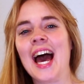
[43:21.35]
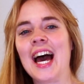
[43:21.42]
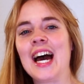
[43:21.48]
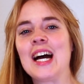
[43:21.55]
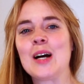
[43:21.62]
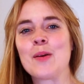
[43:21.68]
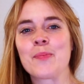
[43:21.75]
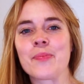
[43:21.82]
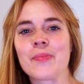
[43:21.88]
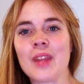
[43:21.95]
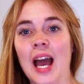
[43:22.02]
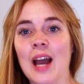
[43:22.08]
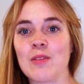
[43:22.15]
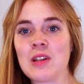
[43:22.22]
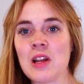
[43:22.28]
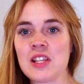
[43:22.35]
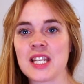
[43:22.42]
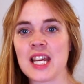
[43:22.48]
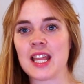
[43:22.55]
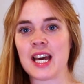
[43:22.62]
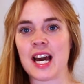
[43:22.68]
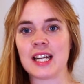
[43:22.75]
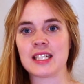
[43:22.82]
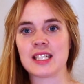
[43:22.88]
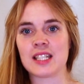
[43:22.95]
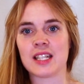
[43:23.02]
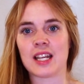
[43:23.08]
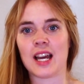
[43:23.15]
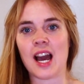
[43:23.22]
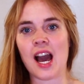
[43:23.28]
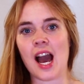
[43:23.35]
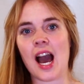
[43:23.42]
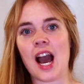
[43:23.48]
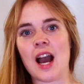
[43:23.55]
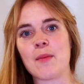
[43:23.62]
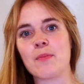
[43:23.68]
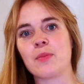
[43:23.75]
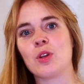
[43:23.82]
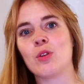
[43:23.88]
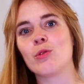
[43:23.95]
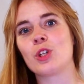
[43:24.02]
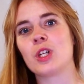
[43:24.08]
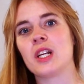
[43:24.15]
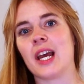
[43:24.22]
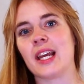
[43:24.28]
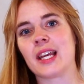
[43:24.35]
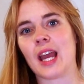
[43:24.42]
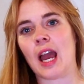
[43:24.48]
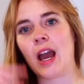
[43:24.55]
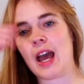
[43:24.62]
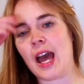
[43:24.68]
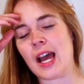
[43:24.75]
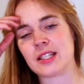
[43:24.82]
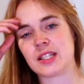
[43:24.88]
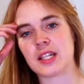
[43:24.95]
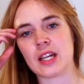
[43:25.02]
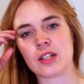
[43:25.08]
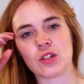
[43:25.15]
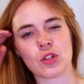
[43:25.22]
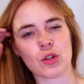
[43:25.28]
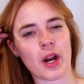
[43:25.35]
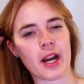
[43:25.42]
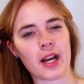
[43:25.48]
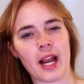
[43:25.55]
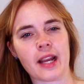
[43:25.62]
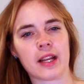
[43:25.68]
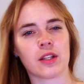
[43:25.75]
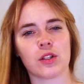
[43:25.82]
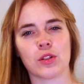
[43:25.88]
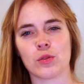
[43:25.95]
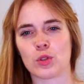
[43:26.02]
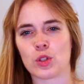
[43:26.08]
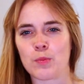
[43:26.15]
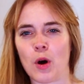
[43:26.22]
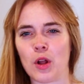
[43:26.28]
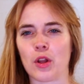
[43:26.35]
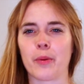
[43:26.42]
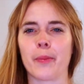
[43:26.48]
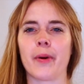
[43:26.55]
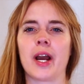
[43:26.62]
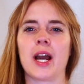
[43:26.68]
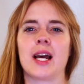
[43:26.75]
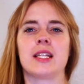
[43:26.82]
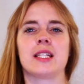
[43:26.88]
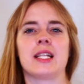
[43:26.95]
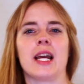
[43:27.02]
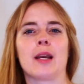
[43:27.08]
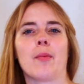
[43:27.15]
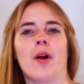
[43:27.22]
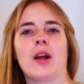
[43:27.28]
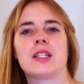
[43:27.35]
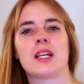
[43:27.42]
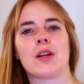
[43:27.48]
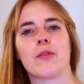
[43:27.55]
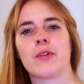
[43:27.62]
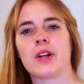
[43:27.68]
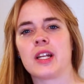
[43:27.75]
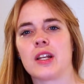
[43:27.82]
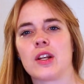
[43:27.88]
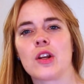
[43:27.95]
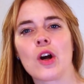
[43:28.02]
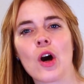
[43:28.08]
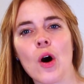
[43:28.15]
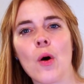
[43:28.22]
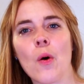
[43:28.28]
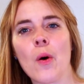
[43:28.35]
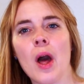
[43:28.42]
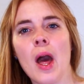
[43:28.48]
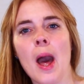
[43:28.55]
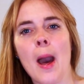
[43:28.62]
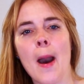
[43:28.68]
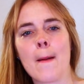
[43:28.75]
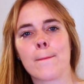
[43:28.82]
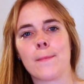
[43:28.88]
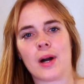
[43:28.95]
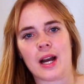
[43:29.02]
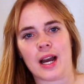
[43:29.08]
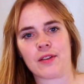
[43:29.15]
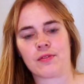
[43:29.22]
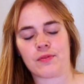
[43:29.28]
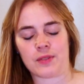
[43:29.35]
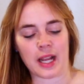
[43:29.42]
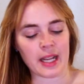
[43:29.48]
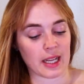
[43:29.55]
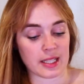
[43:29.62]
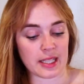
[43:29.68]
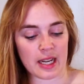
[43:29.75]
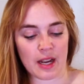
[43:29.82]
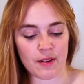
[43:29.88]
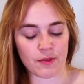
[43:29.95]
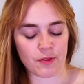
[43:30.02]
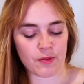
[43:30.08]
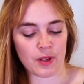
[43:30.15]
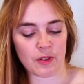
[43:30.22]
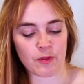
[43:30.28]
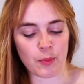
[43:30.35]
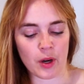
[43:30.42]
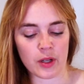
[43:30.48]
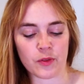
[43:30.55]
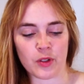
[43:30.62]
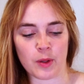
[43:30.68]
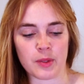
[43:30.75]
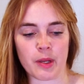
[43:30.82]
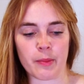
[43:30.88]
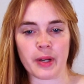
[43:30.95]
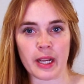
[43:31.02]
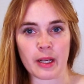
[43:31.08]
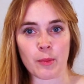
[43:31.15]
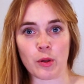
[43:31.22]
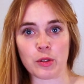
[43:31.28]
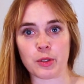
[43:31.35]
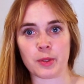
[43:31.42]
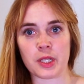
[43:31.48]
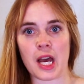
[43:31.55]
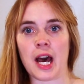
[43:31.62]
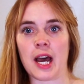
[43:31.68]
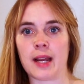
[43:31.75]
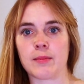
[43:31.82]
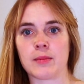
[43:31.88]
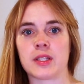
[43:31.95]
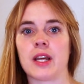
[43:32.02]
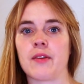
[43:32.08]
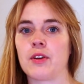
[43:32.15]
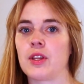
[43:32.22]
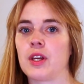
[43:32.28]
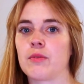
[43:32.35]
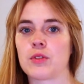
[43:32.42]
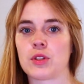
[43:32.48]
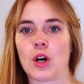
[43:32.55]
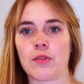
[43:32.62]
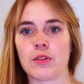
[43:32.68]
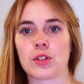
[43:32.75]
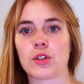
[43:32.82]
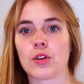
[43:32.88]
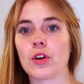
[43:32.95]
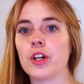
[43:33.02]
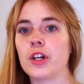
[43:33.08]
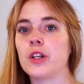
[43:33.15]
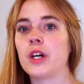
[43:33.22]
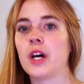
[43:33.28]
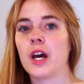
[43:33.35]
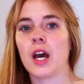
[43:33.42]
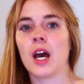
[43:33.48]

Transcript: I will say that I'm usually like hesitant to try like smaller brands, like brands I don't really know. But like I said, I've bought from them like multiple times. Everything was always good.